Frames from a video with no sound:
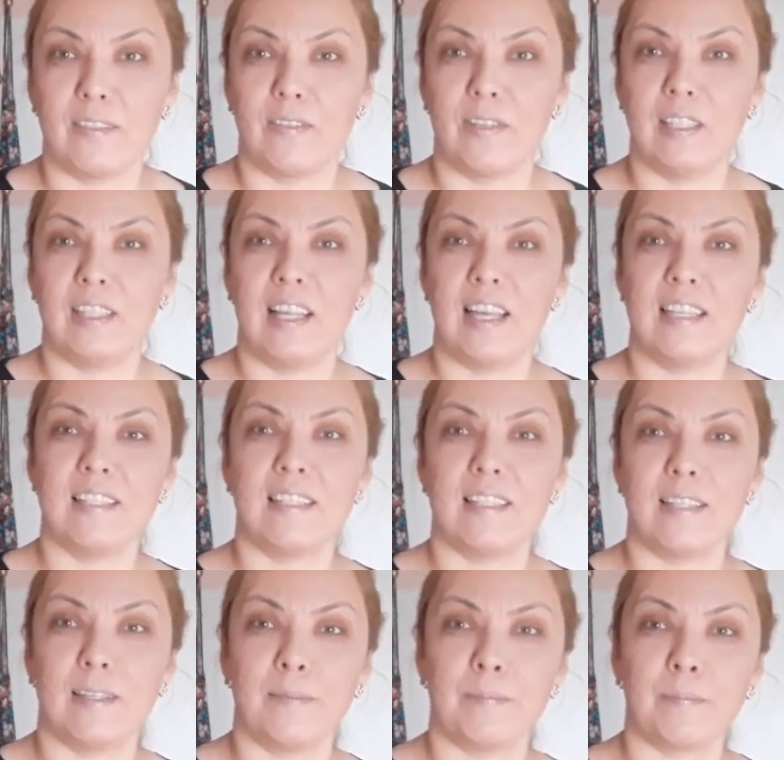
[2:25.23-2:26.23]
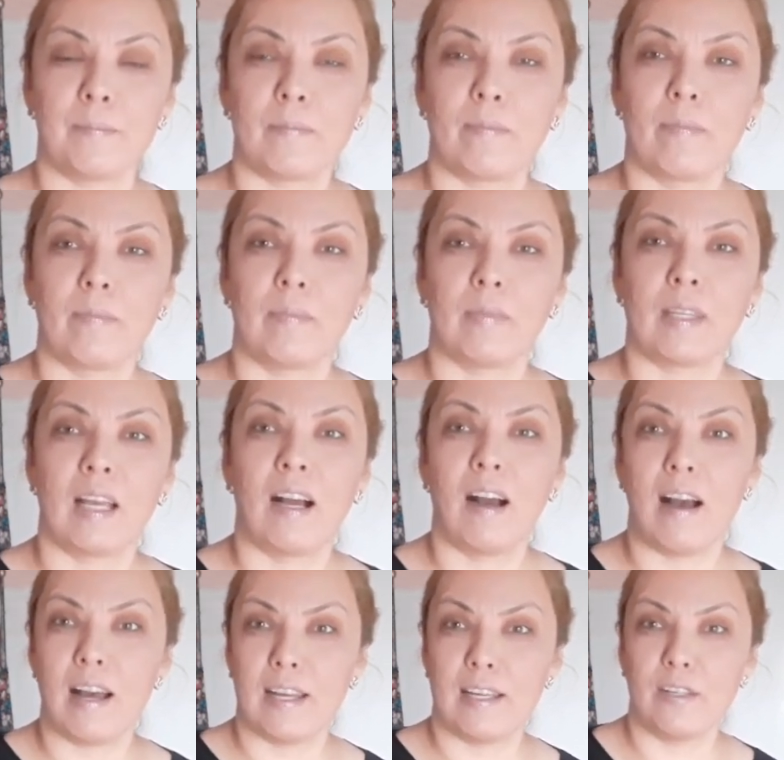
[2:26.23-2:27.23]
the less
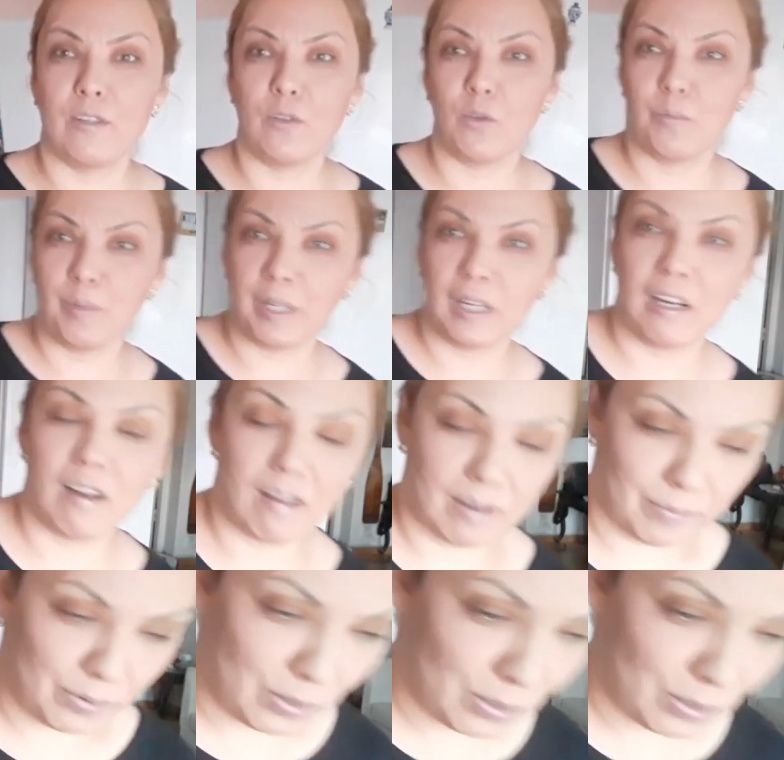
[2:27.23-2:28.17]
kind you become.